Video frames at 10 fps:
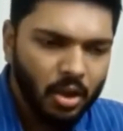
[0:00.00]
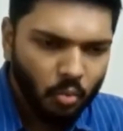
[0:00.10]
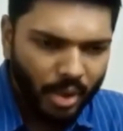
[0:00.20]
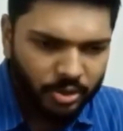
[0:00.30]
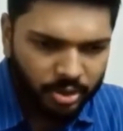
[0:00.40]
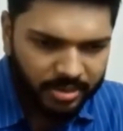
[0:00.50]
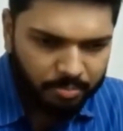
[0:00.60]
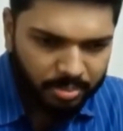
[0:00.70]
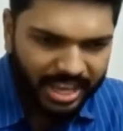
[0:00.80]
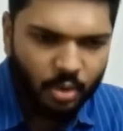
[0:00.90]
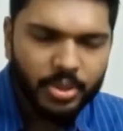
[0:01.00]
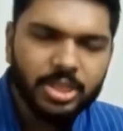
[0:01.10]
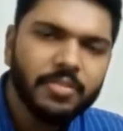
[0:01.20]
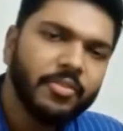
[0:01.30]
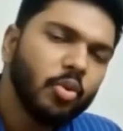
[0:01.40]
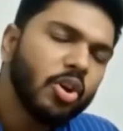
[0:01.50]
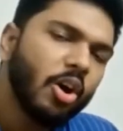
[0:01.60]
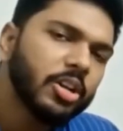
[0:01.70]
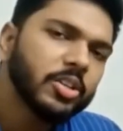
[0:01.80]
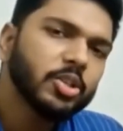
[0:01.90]
where you can play within the four
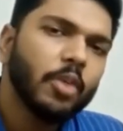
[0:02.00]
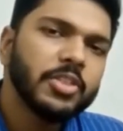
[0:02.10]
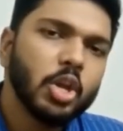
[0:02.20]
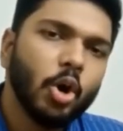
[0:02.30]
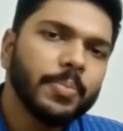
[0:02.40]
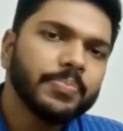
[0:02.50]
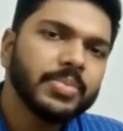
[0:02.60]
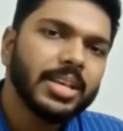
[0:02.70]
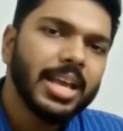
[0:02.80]
corners of the law